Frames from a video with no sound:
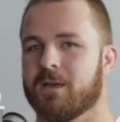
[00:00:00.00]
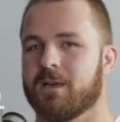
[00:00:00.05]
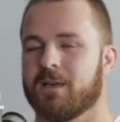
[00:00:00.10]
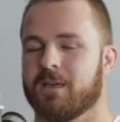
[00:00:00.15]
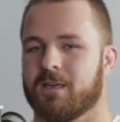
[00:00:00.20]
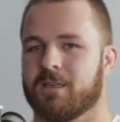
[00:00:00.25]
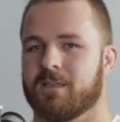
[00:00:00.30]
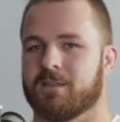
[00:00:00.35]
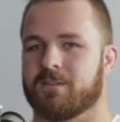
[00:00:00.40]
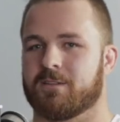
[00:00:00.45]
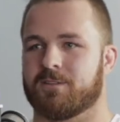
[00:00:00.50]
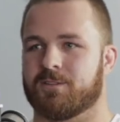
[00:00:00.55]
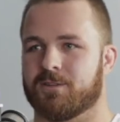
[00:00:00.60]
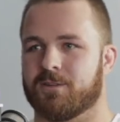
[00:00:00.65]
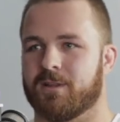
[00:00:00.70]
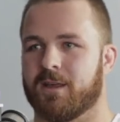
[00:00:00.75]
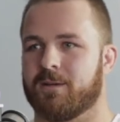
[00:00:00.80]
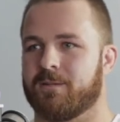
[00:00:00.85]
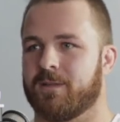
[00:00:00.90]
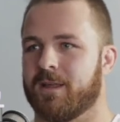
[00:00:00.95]
to do
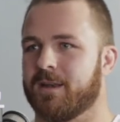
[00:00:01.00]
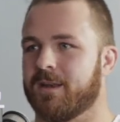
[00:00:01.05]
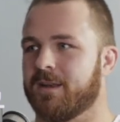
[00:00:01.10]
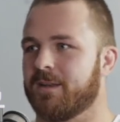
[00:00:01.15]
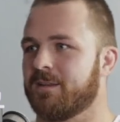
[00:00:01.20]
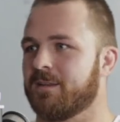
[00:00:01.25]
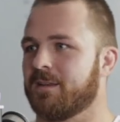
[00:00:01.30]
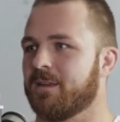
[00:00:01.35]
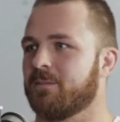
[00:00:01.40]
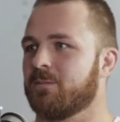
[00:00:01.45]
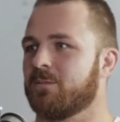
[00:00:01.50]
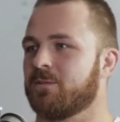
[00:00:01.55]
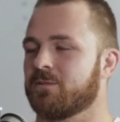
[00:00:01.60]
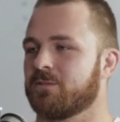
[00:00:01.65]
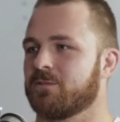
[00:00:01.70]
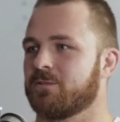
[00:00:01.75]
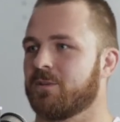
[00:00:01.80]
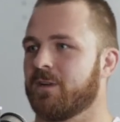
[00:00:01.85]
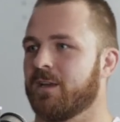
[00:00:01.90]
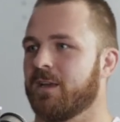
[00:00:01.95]
that, they needed to get more
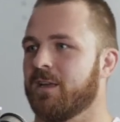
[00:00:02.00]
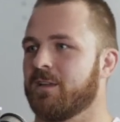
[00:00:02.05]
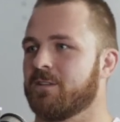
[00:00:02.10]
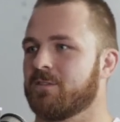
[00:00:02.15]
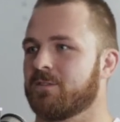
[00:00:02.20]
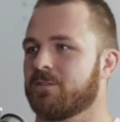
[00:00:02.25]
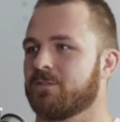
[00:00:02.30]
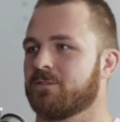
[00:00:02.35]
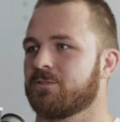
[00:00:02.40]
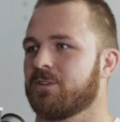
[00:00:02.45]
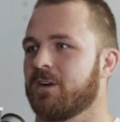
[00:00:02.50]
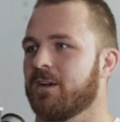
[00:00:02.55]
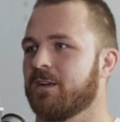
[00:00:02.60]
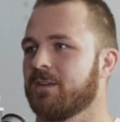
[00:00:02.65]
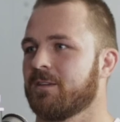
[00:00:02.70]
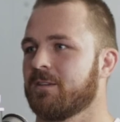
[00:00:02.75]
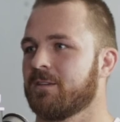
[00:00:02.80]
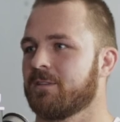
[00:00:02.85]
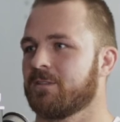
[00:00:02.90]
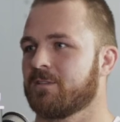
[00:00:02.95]
sort of hands-on
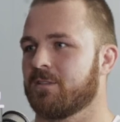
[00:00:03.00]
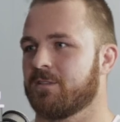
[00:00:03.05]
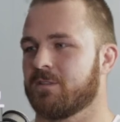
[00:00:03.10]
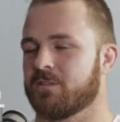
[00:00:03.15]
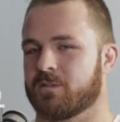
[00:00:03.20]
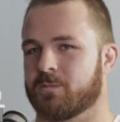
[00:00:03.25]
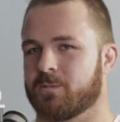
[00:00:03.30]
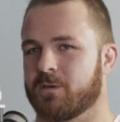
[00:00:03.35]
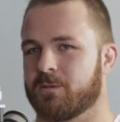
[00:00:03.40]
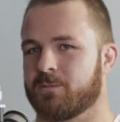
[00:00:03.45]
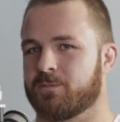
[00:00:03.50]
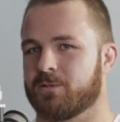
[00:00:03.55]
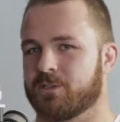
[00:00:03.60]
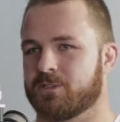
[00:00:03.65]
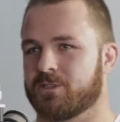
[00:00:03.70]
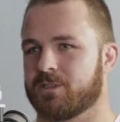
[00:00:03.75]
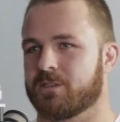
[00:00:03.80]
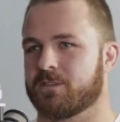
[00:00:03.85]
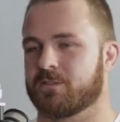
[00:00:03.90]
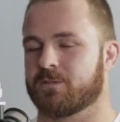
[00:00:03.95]
training. So there's a bit of
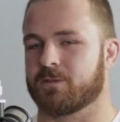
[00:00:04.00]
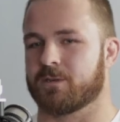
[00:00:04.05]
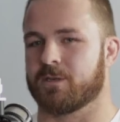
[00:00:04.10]
pressure to sort